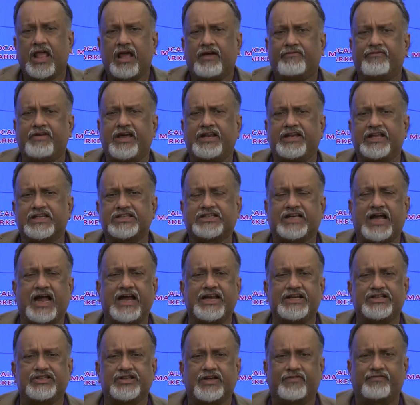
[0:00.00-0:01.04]
various
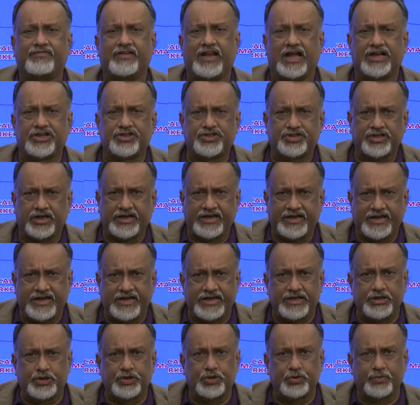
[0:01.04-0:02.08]
kinds of luxury
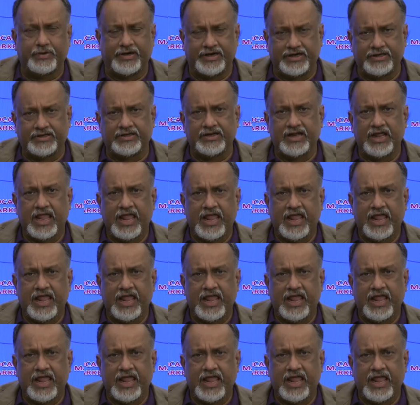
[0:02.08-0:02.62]
into it